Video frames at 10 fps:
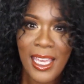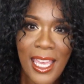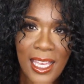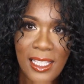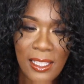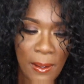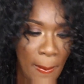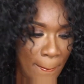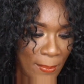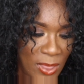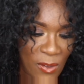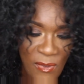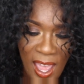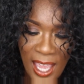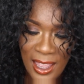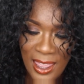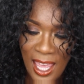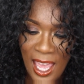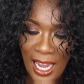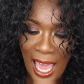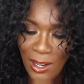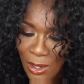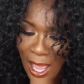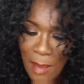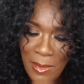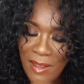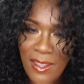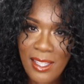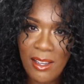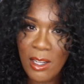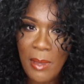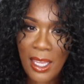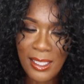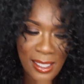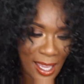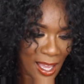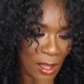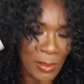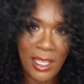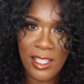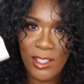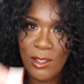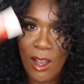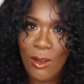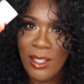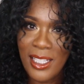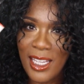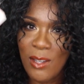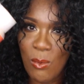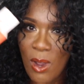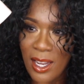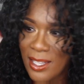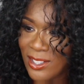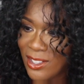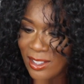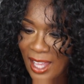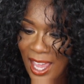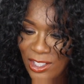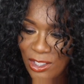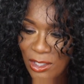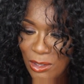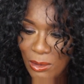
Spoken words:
this, the fact that I don't know how many of these are going to be able to sell, because you only need one and this should last you